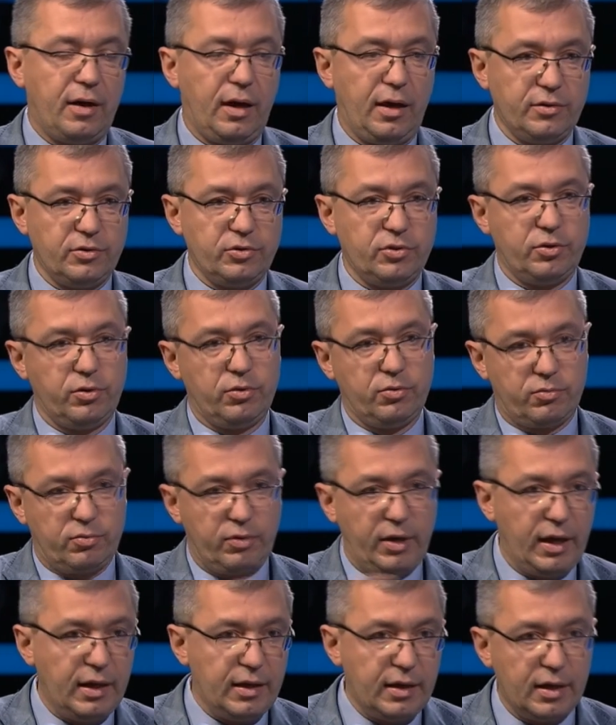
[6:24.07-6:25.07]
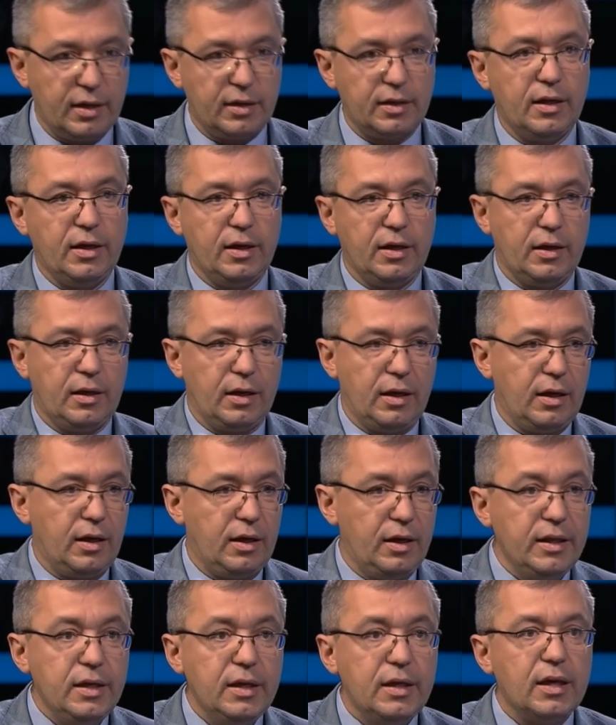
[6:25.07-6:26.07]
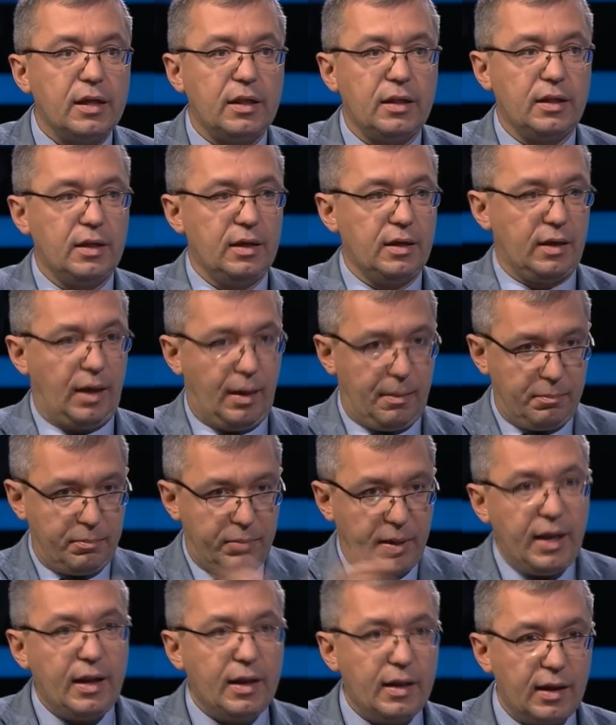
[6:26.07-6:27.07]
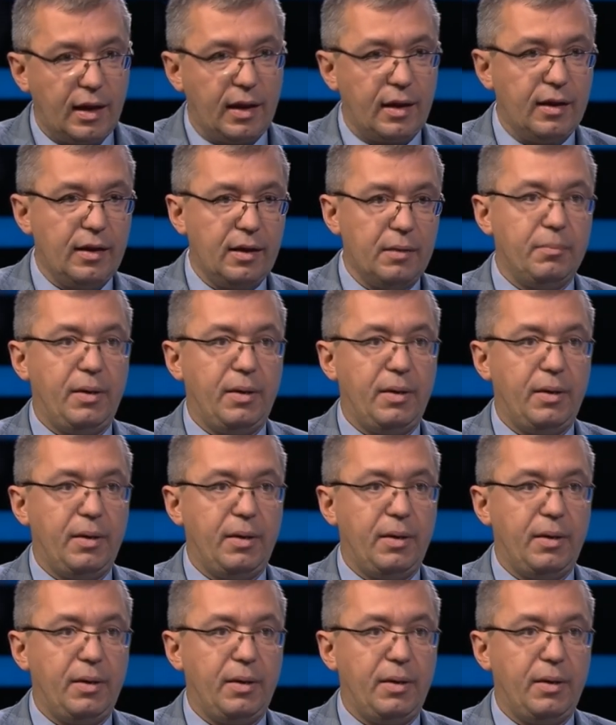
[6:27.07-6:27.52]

under Ukrainian uh, legal umbrella,